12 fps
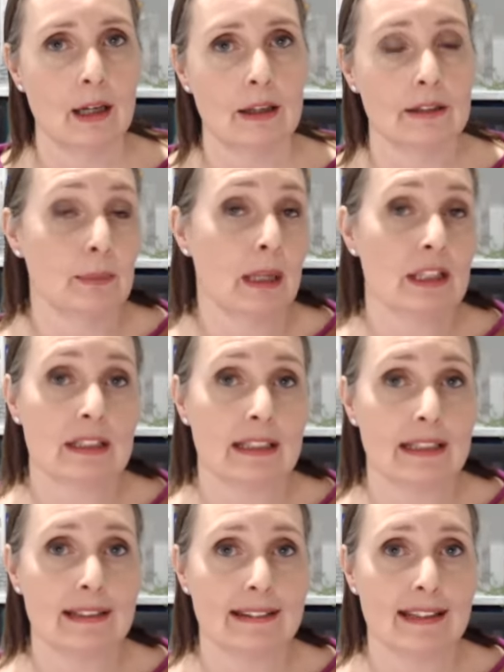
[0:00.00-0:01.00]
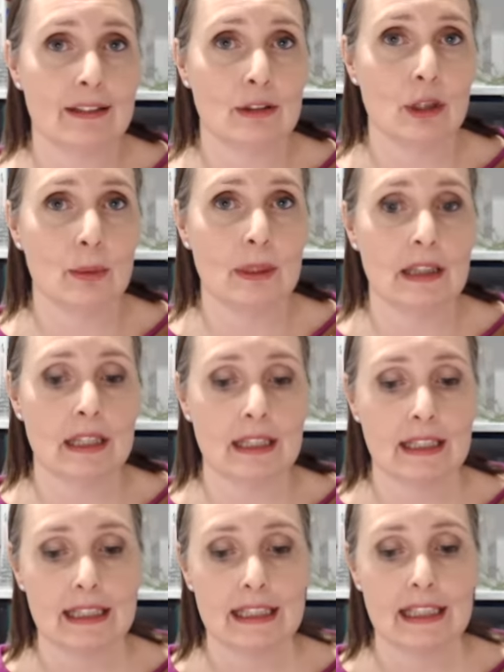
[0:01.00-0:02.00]
especially, is knowing
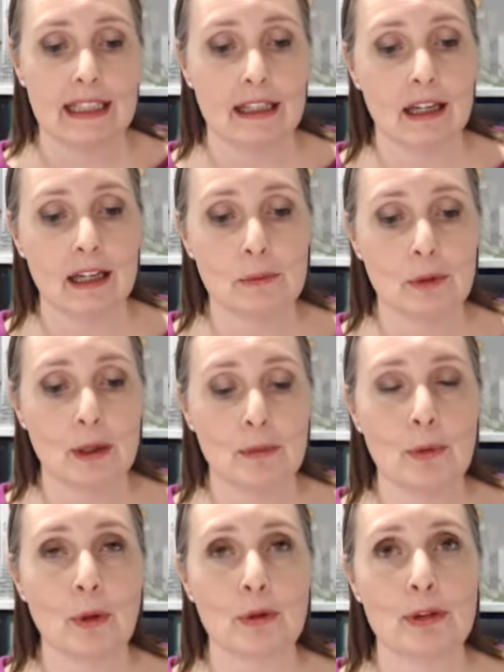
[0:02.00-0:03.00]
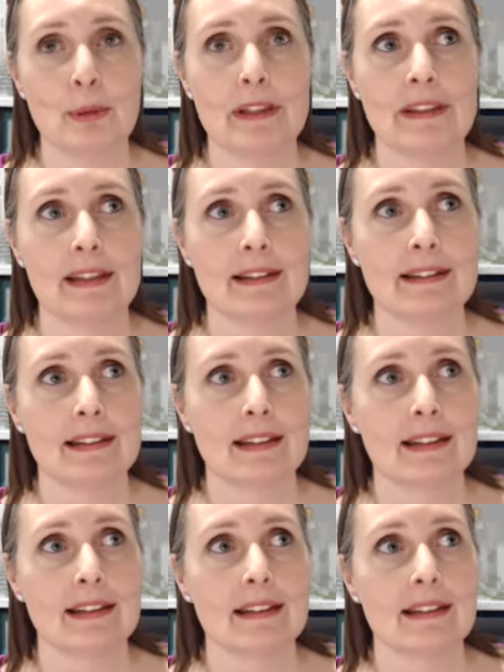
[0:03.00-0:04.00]
that I'm not doing this
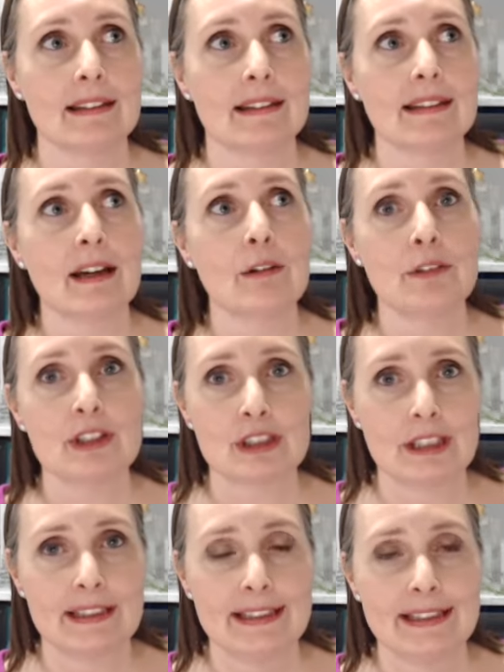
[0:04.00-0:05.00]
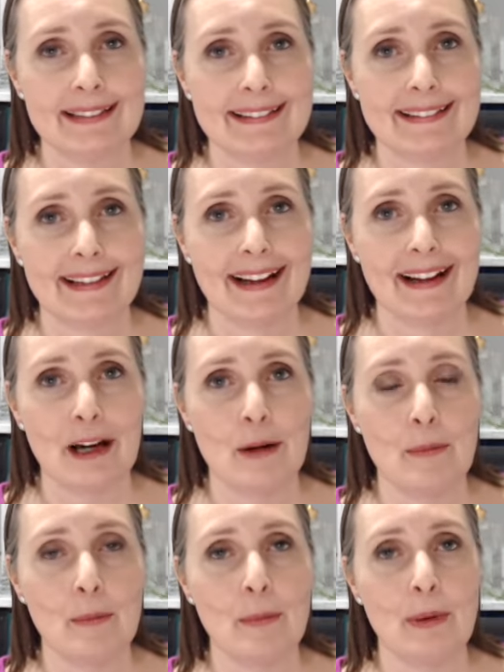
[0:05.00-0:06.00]
selfishly,
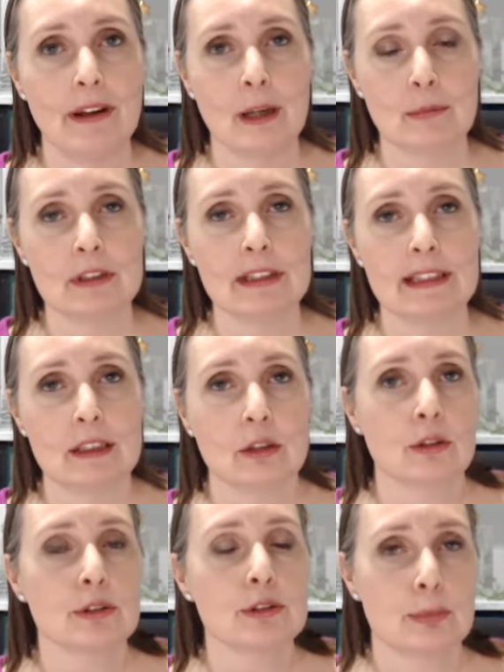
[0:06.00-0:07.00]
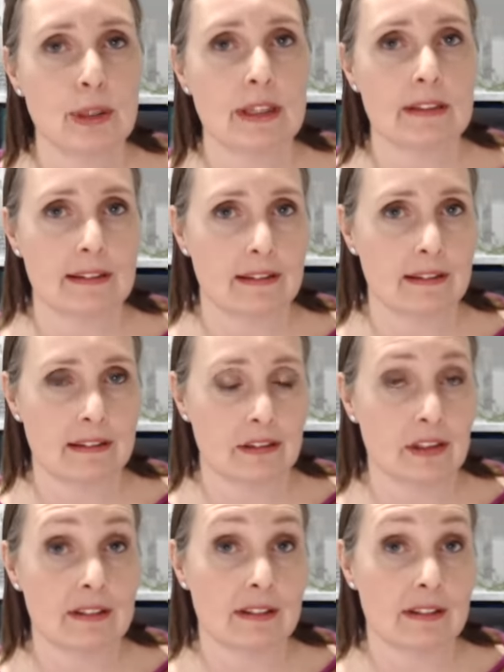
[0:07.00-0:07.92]
but I'm really contributing to